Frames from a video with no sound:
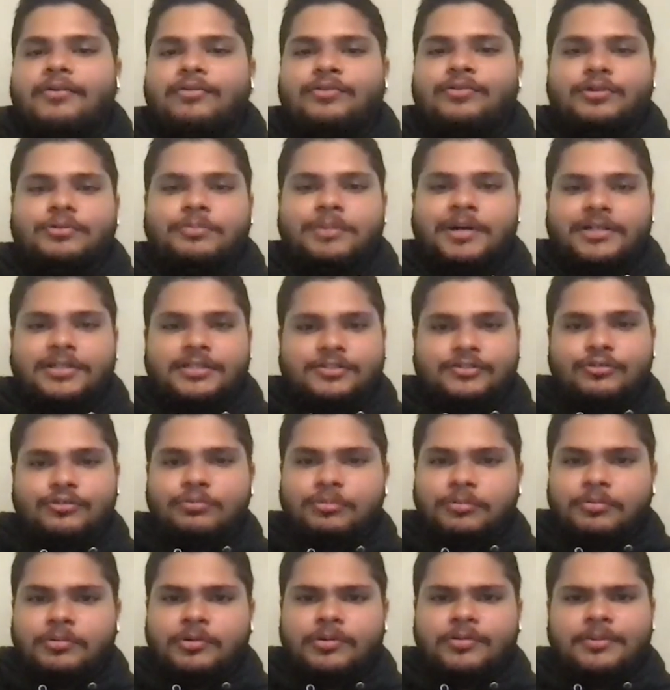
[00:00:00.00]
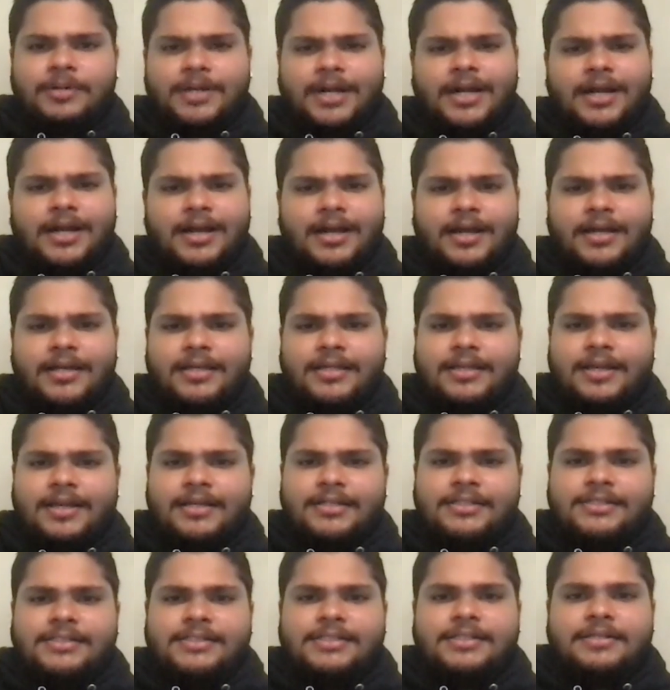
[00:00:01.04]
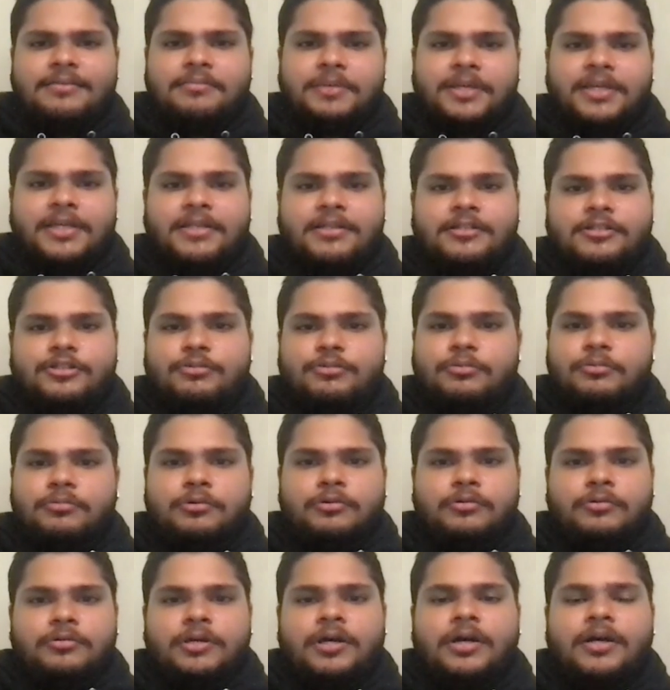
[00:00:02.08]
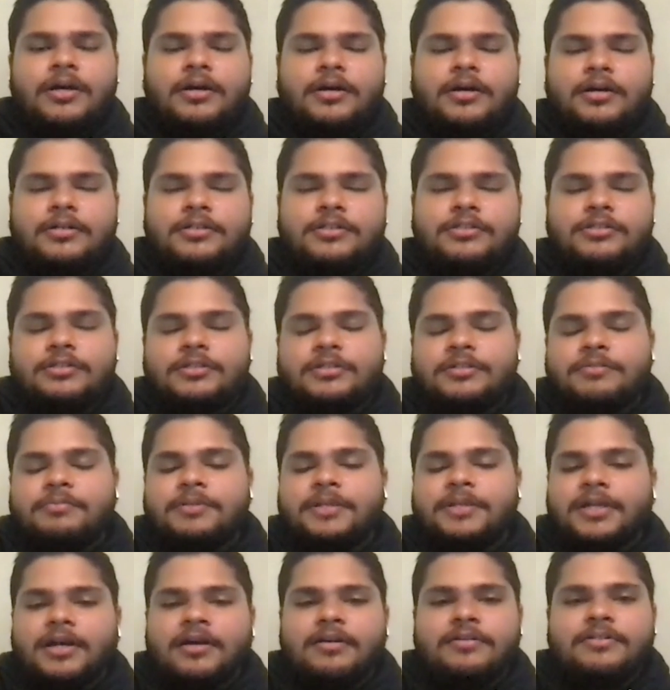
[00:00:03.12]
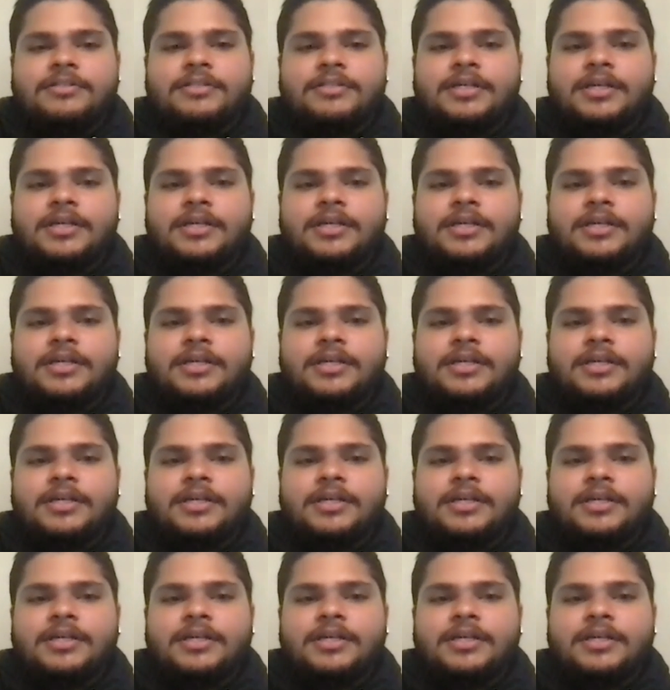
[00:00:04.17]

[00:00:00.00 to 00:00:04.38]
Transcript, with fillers: don't know about the Super Bowl, but I, I can I can see them making the Super Bowl, uh, the playoffs.